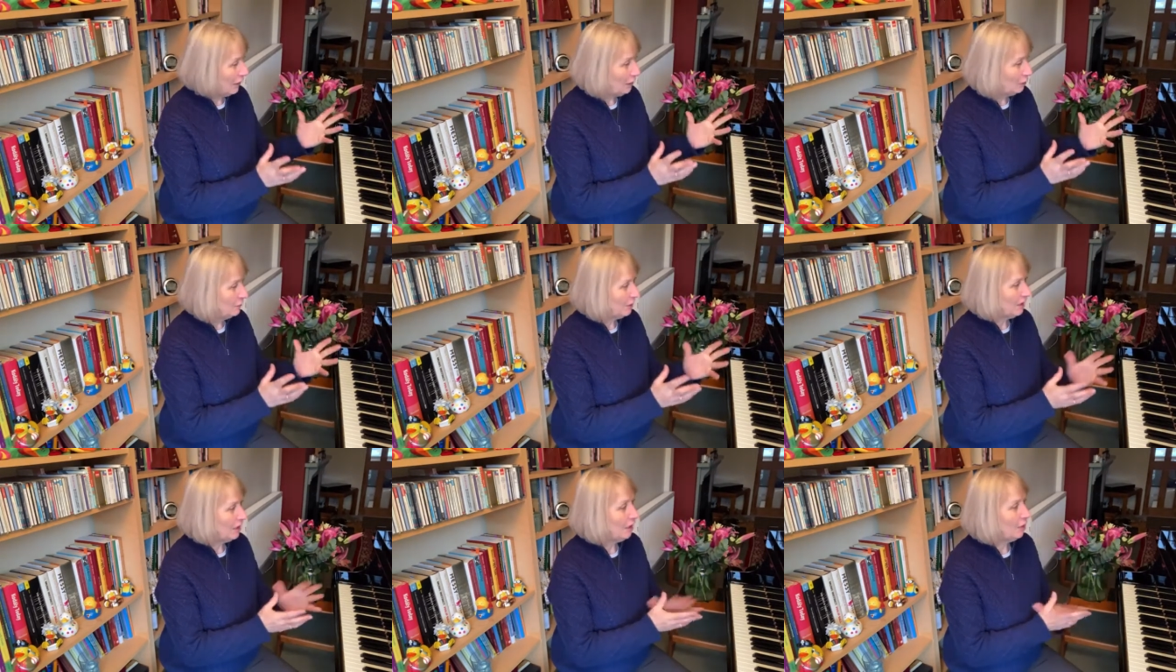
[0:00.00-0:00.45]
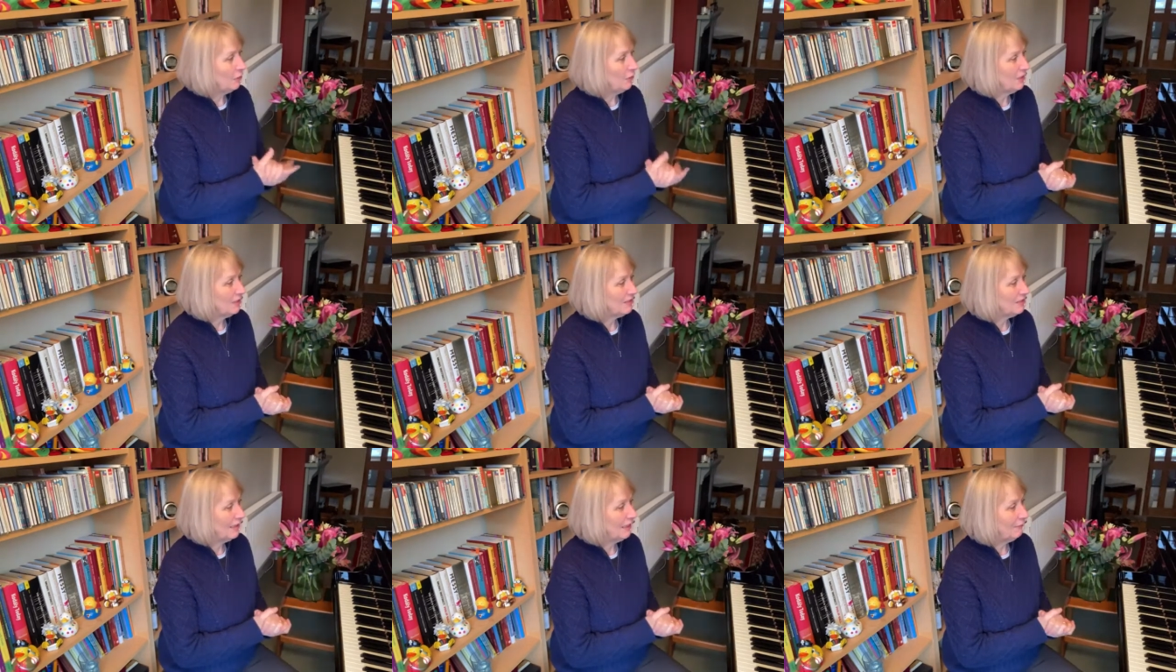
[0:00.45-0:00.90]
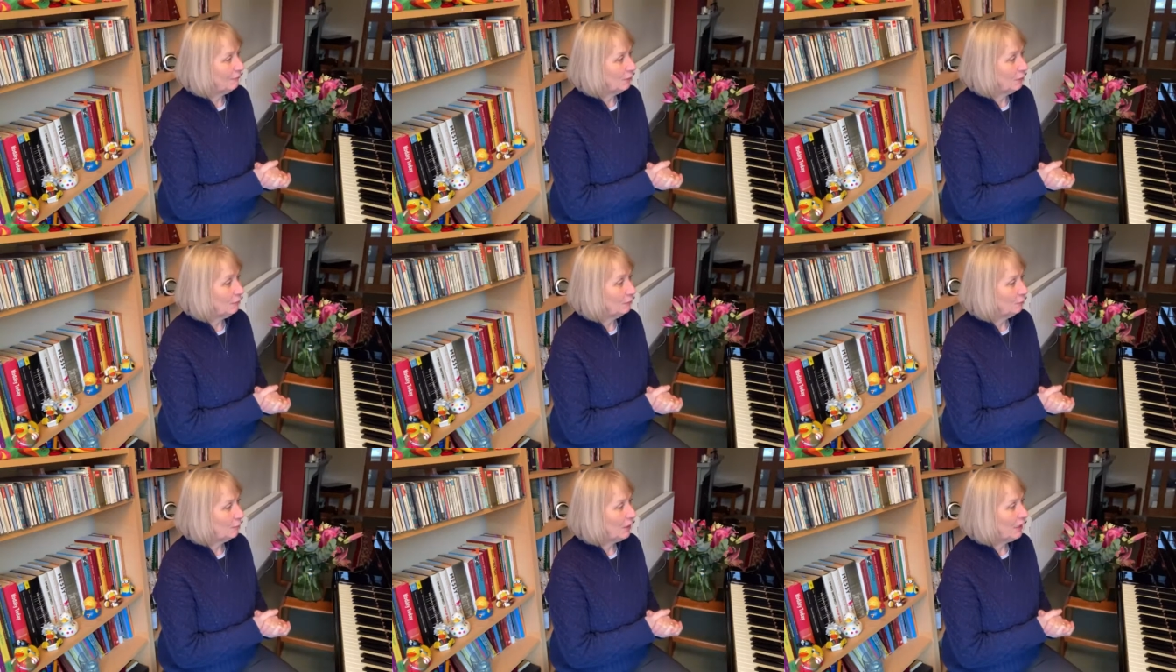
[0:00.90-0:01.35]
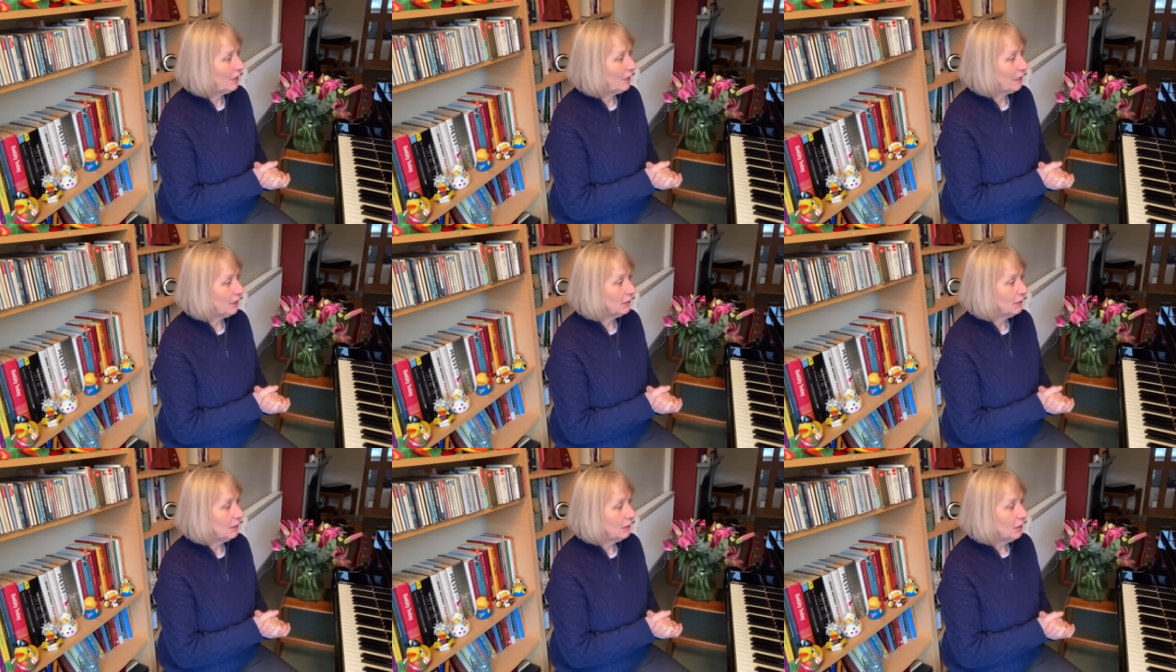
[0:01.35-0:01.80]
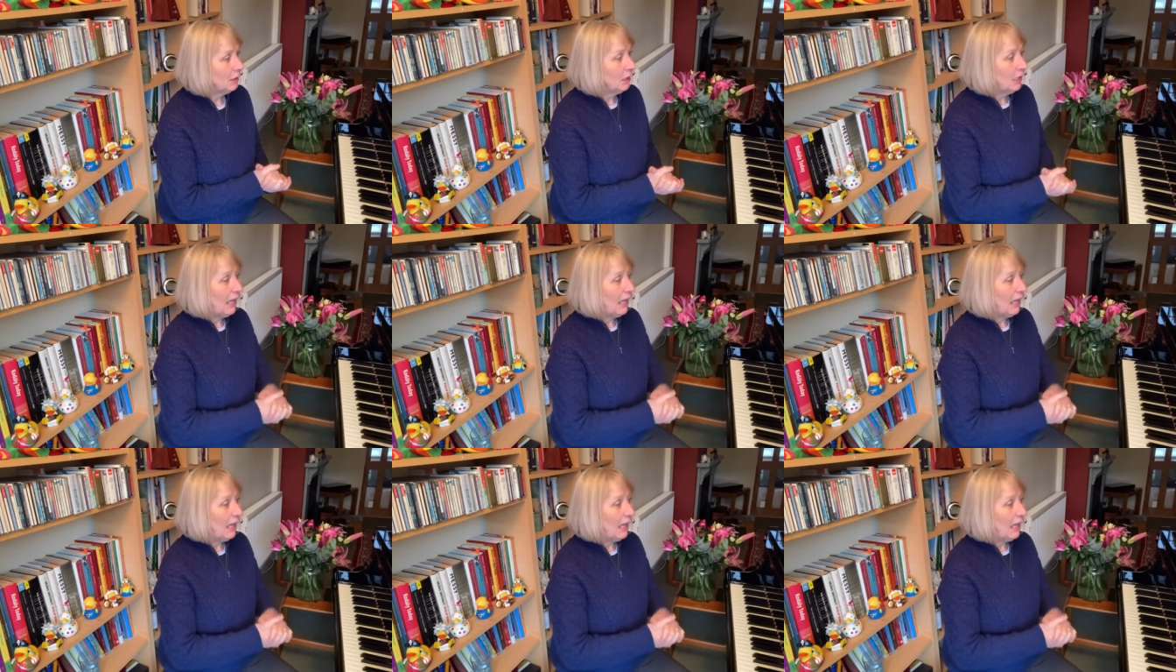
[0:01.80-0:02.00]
well below this level of playing,